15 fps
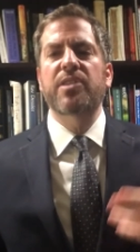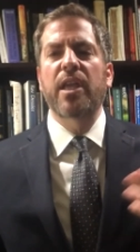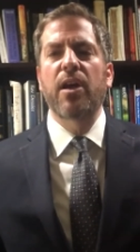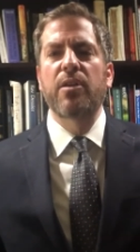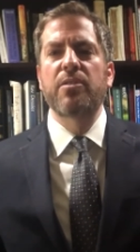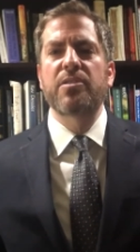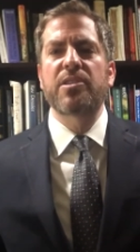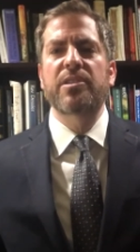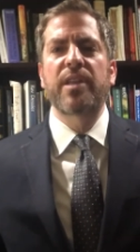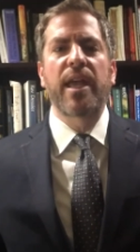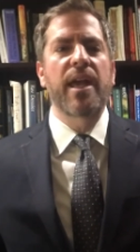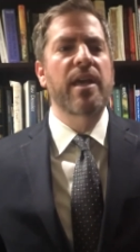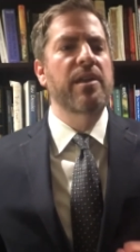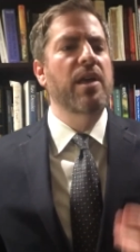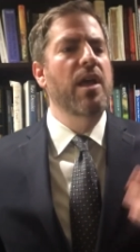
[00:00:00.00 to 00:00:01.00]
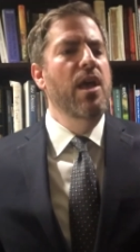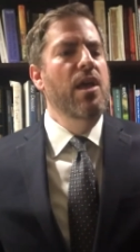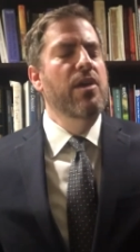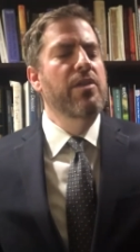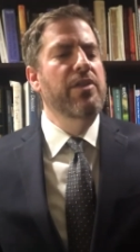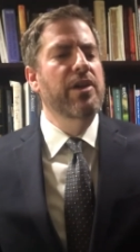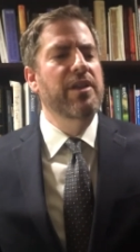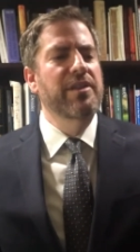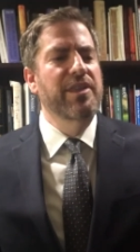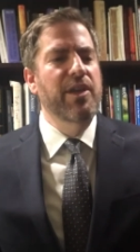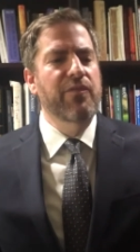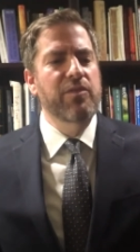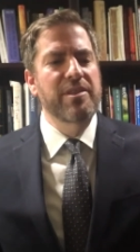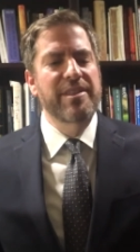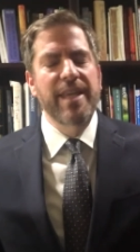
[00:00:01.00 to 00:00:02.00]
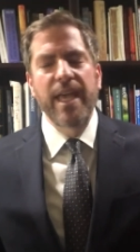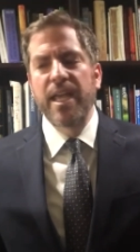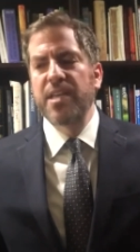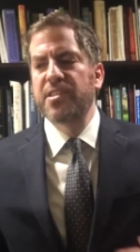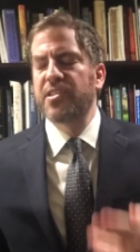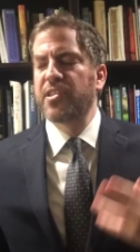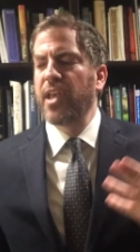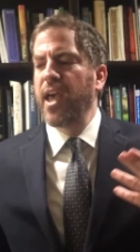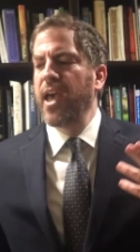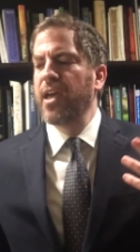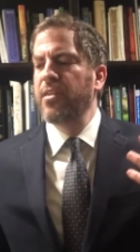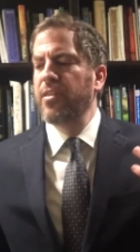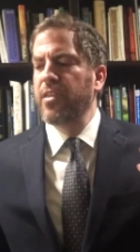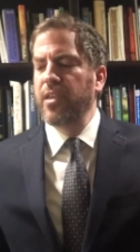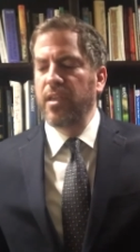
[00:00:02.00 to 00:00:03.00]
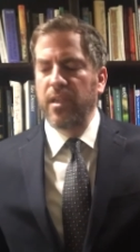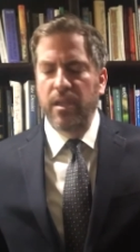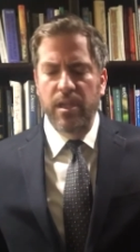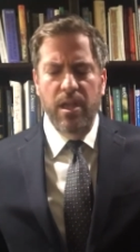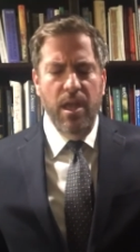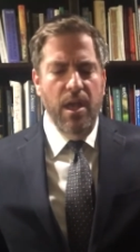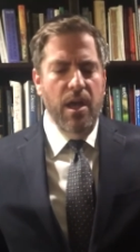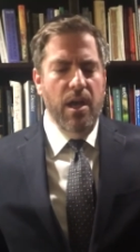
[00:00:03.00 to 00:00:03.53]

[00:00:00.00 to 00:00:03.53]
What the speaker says: They understand the different tastes and the